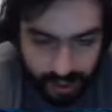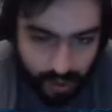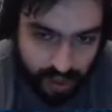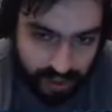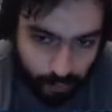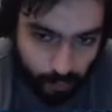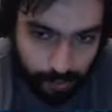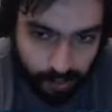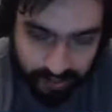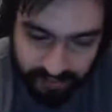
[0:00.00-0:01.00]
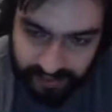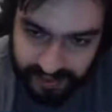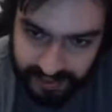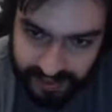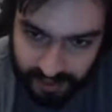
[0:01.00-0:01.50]
Okay, 2 point
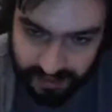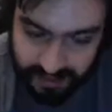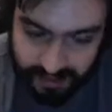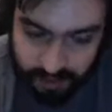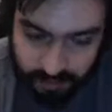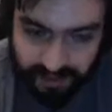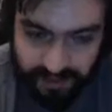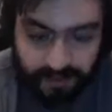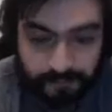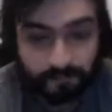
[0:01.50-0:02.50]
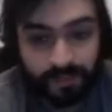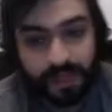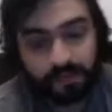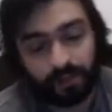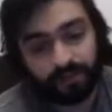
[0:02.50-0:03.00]
difference is not such a big deal.
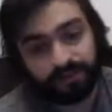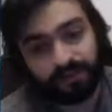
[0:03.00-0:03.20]
But